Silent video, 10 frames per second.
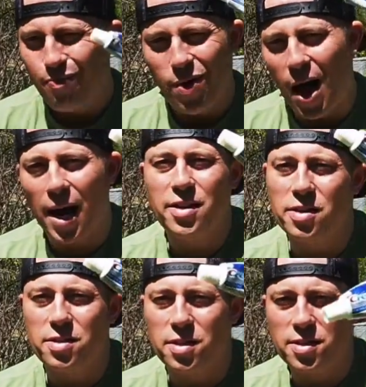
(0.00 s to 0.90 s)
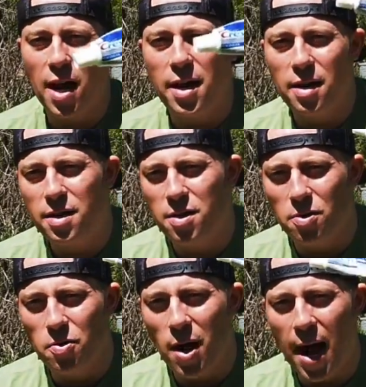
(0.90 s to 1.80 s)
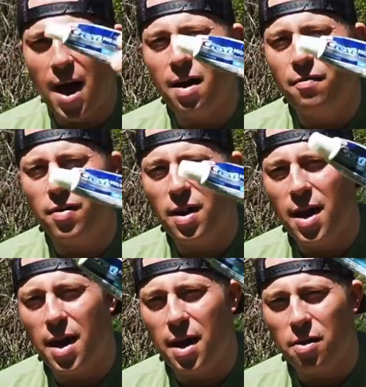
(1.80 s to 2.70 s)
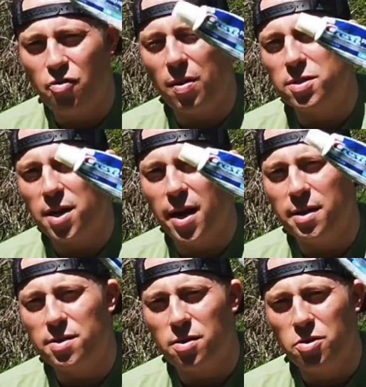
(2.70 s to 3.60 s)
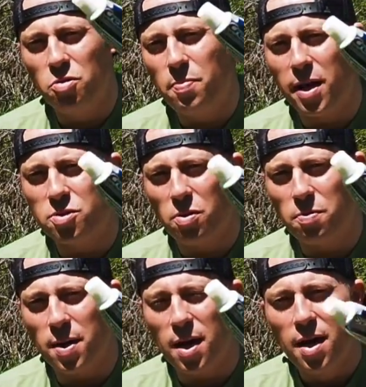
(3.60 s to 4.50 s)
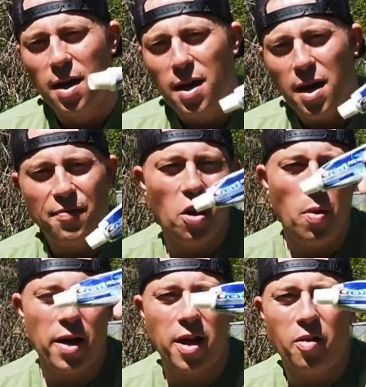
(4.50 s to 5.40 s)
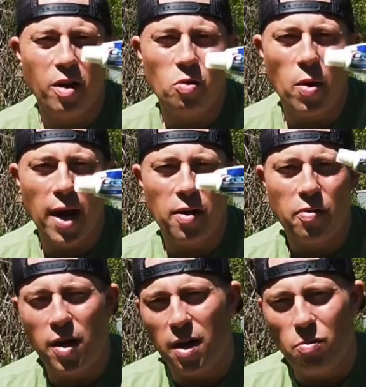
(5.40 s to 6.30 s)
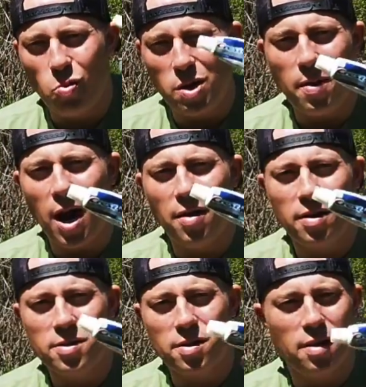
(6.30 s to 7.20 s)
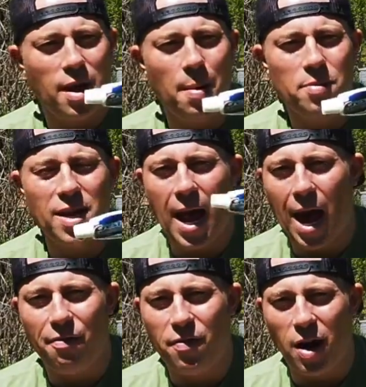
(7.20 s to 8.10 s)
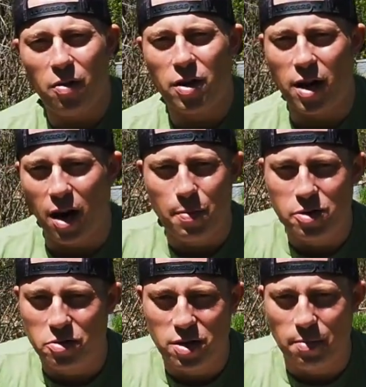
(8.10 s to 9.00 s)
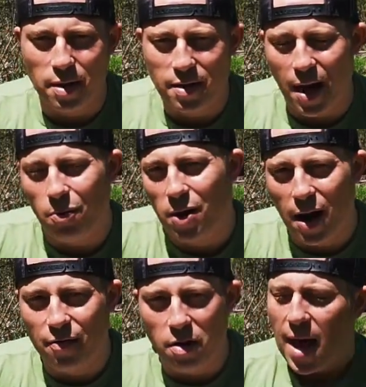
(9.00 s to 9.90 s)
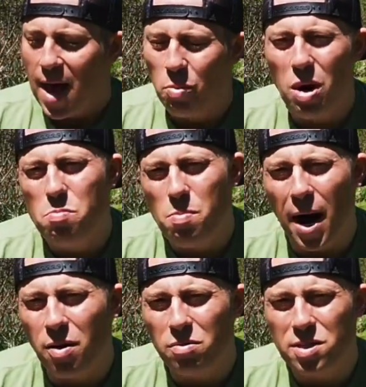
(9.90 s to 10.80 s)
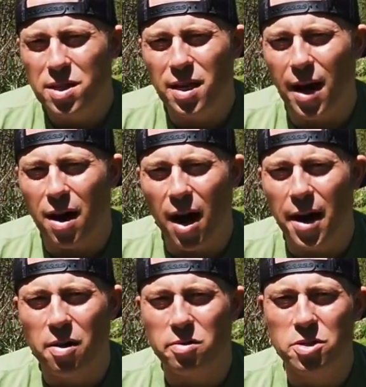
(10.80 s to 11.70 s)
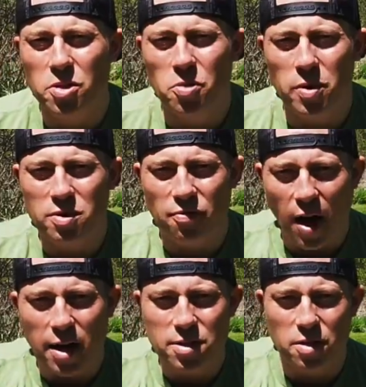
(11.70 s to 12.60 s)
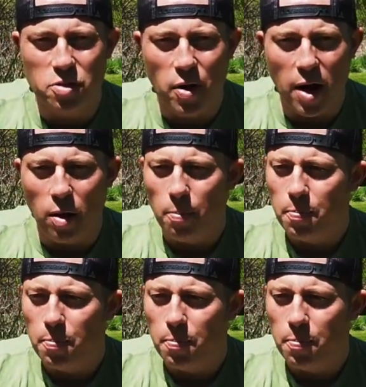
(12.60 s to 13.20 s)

I just decided to have a travel size toothpaste with me. If you don't want to carry all the weight, then when you buy this, empty half of it out in the garbage or something like that, whatever. And what I don't see a lot of hikers do is floss on the trail.